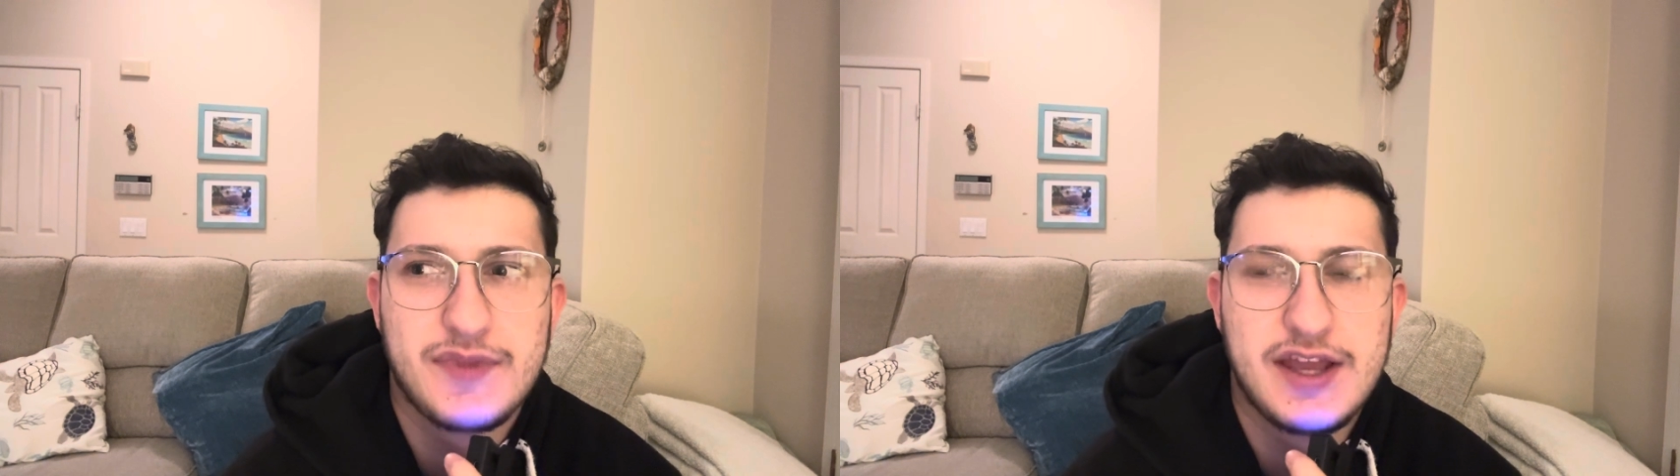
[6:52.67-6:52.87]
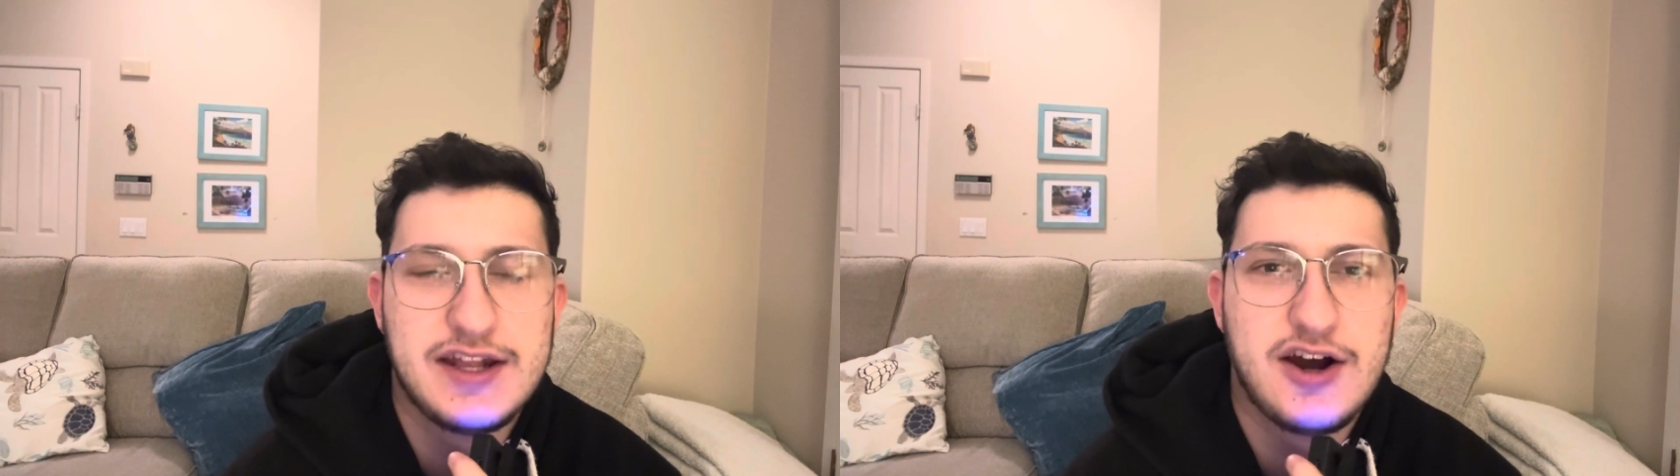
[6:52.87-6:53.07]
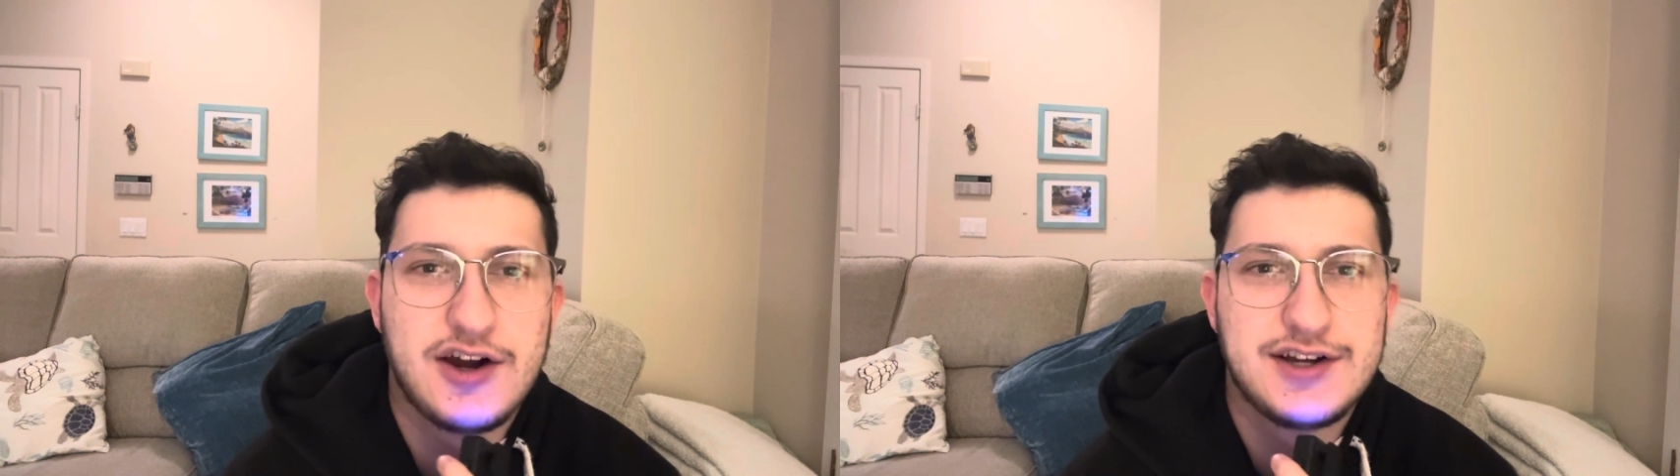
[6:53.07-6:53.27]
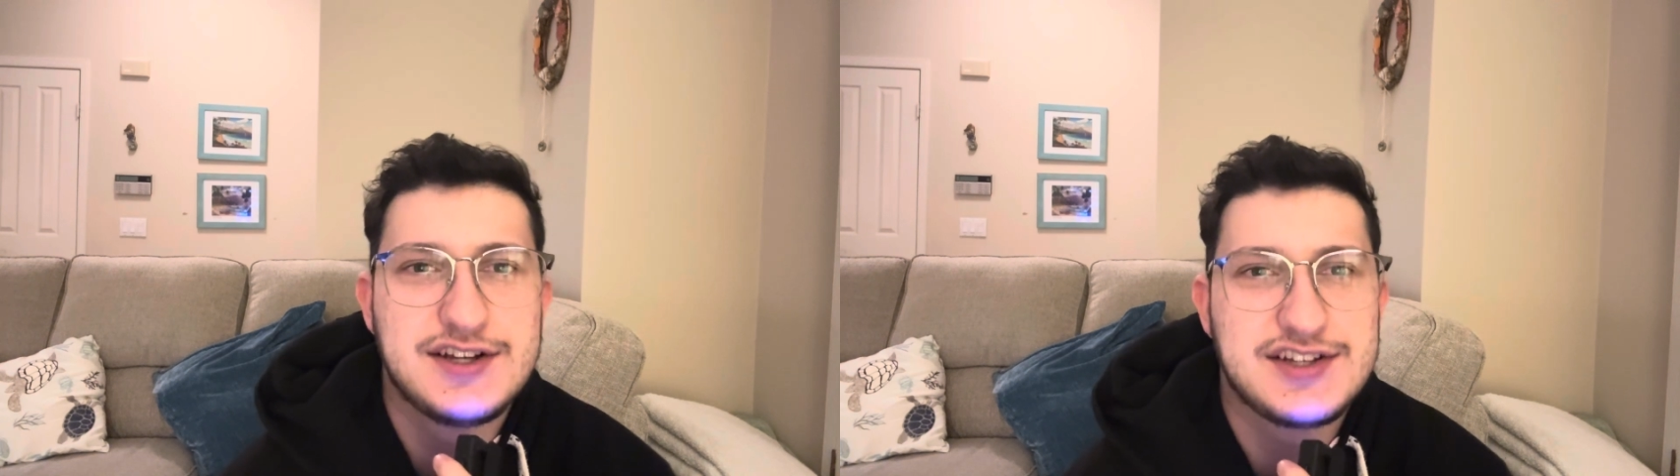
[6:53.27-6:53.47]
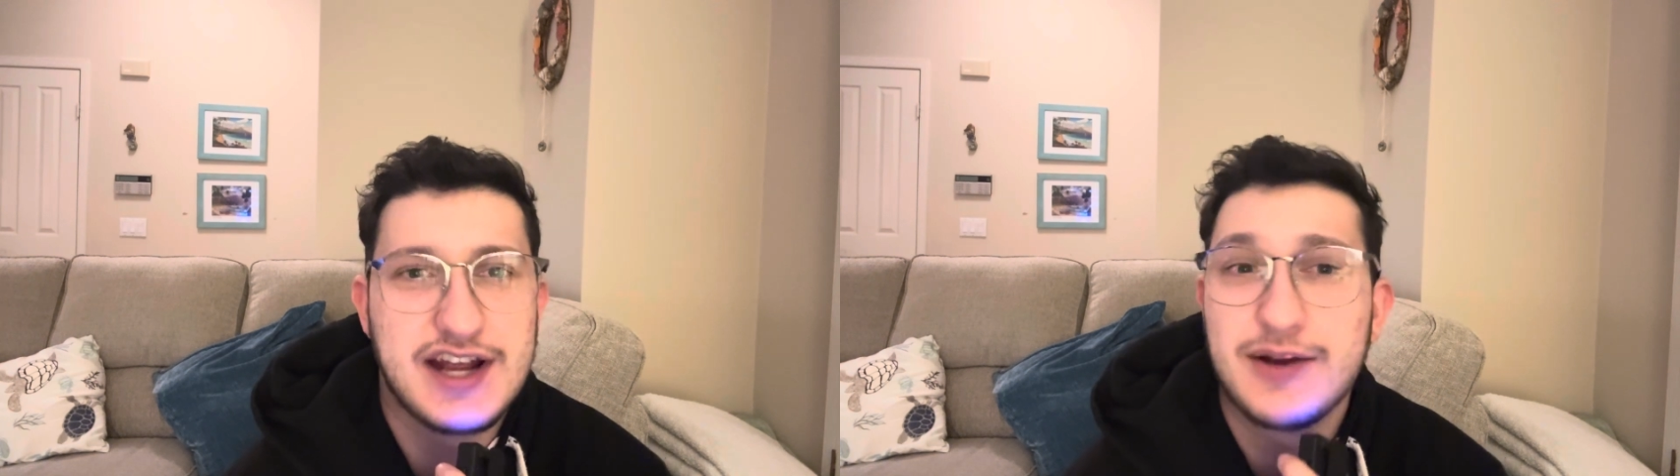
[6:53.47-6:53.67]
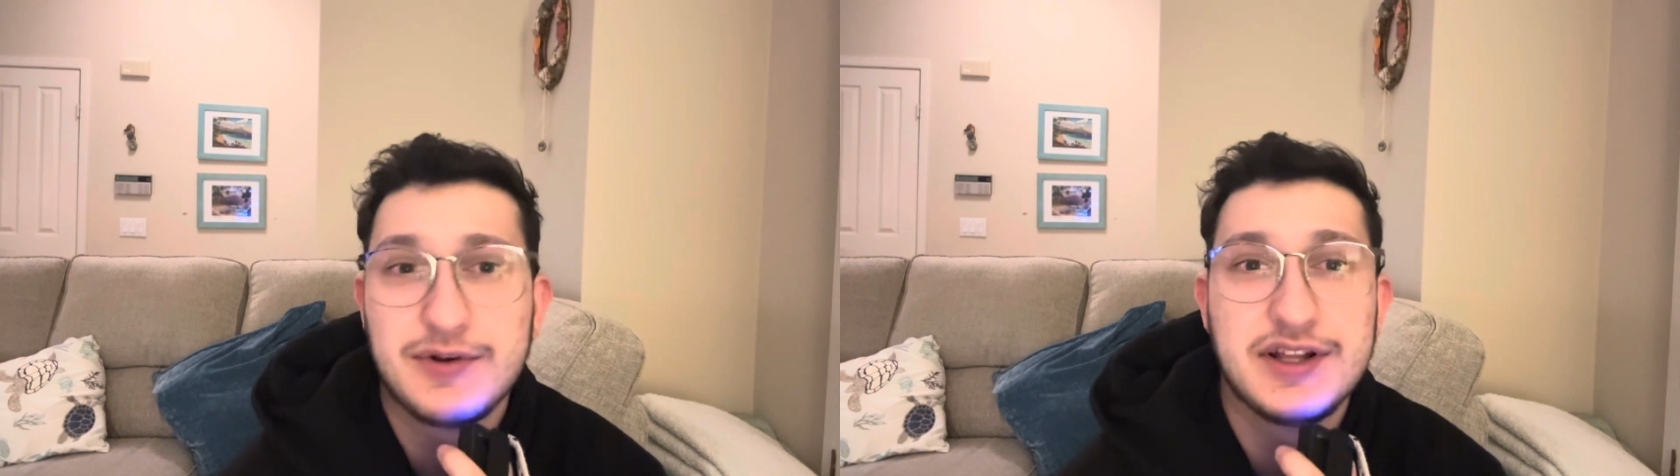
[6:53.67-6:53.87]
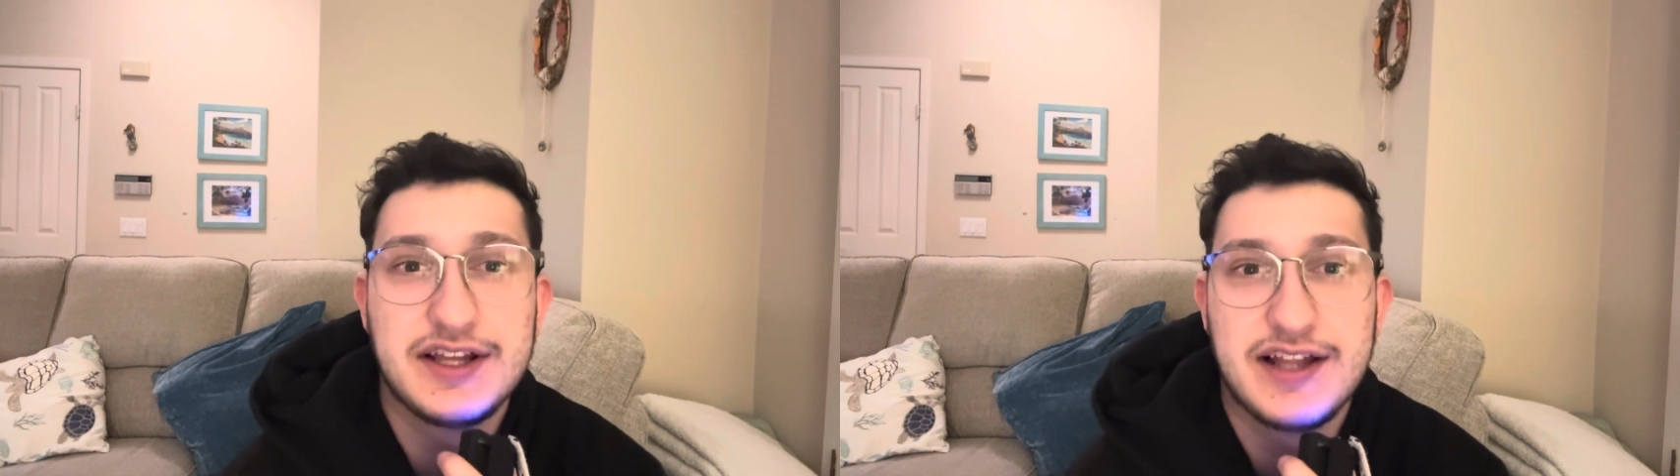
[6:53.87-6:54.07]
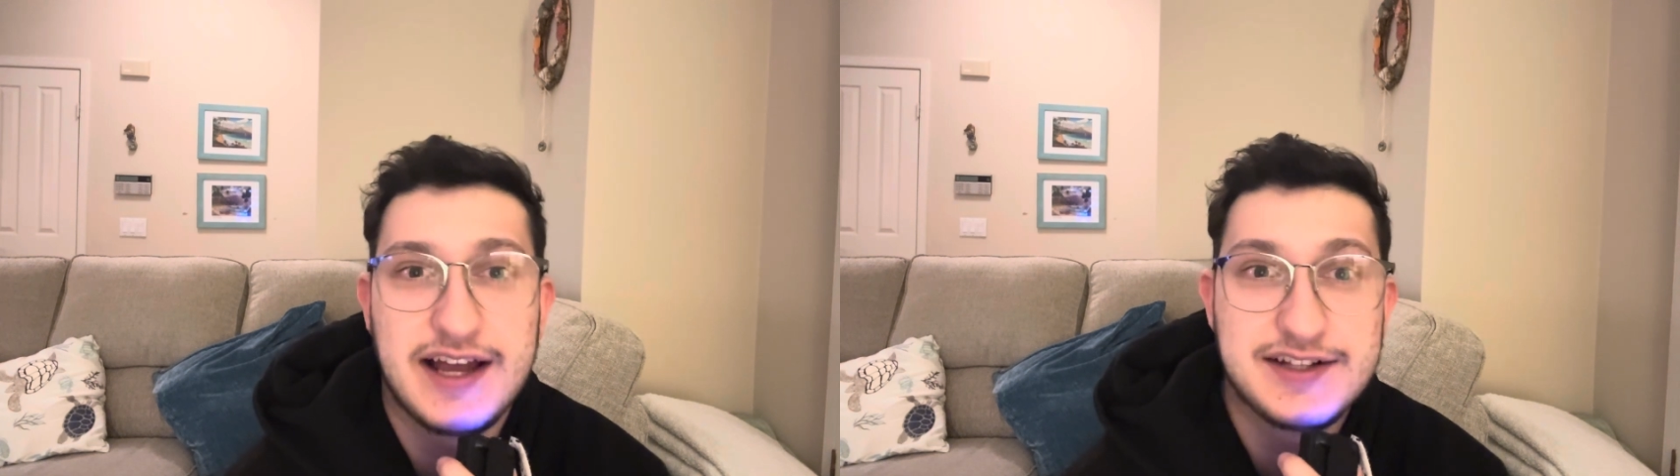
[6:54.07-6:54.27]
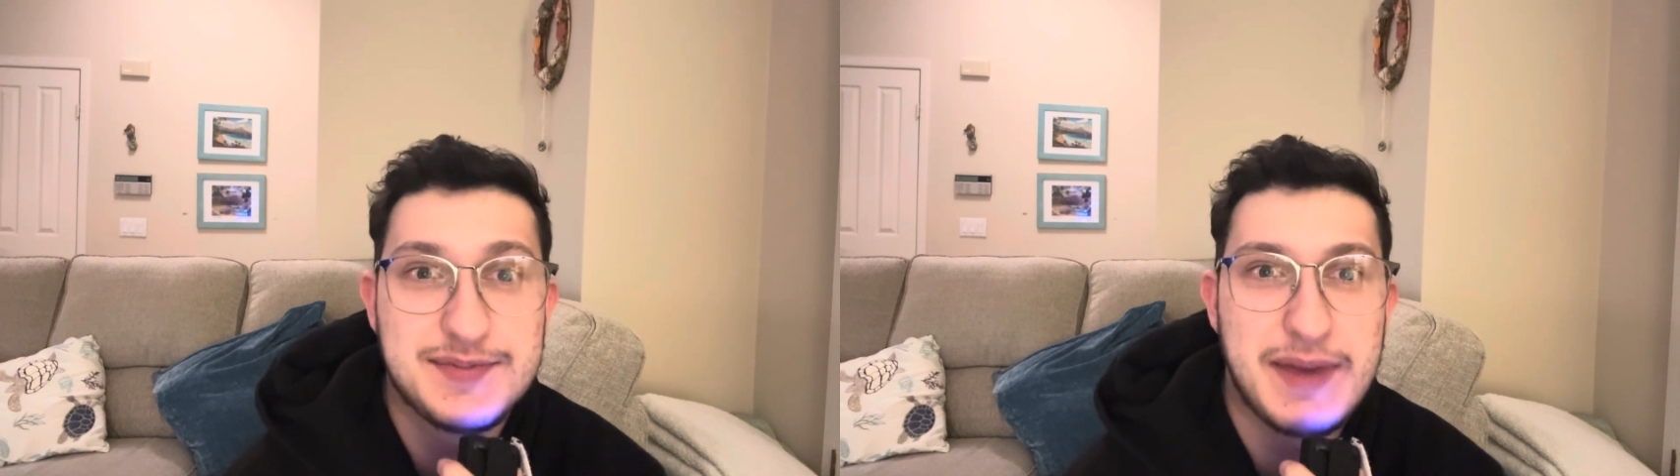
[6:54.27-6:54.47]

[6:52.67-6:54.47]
an artist I really liked,